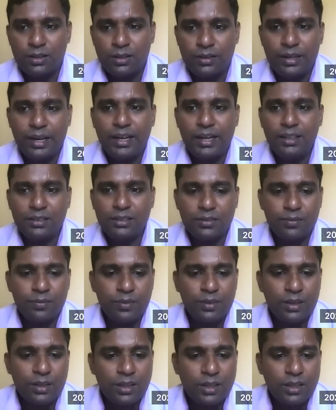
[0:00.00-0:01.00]
Right?
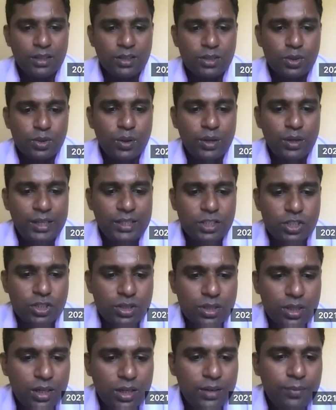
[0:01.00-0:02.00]
So
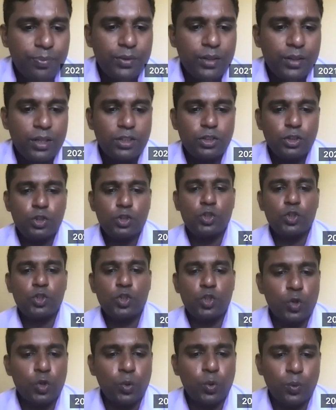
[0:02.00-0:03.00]
it's uh,
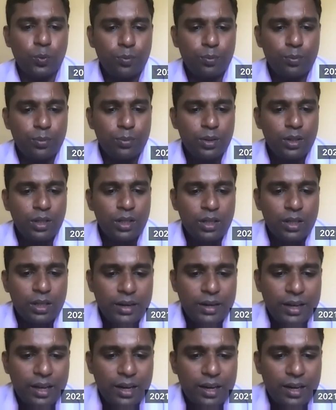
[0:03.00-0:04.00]
true.
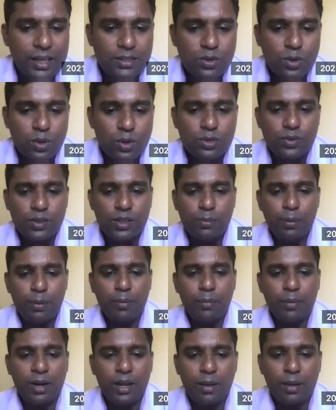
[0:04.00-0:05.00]
Recognized cause for the
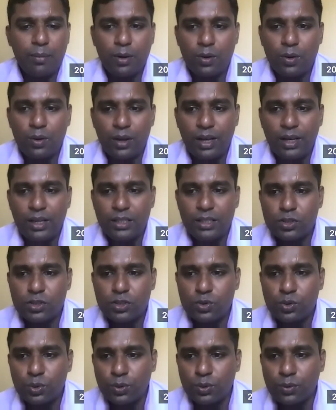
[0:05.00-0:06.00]
primary amenorrhea, it's
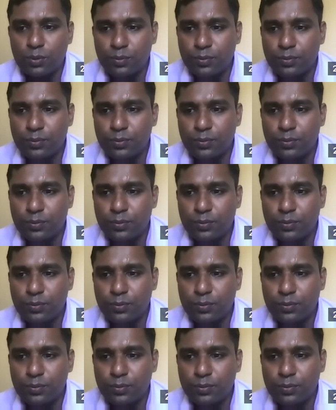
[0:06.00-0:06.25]
true.